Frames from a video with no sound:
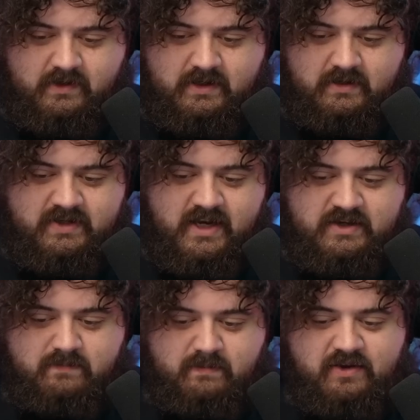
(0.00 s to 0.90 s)
You
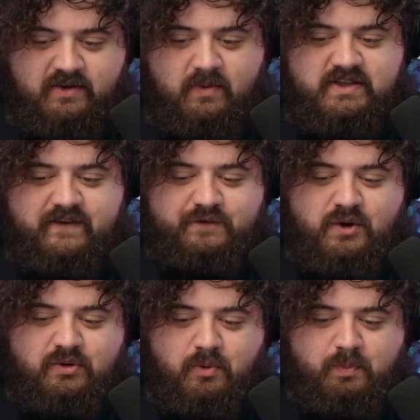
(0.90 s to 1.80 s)
said your mother was a
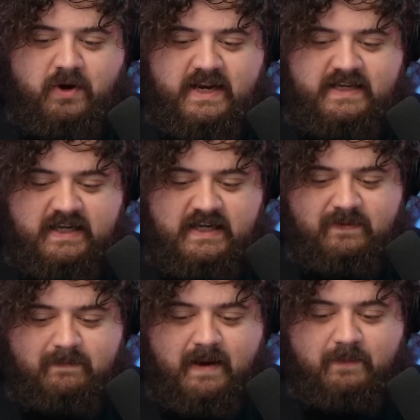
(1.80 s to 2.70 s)
voodoo
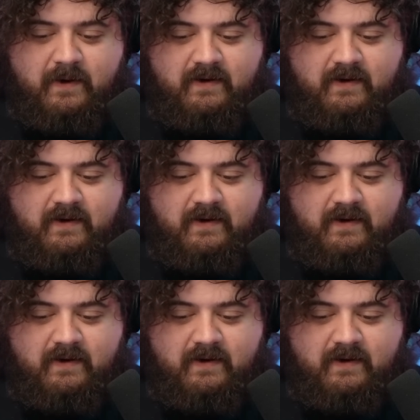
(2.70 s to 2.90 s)
priestess, remember?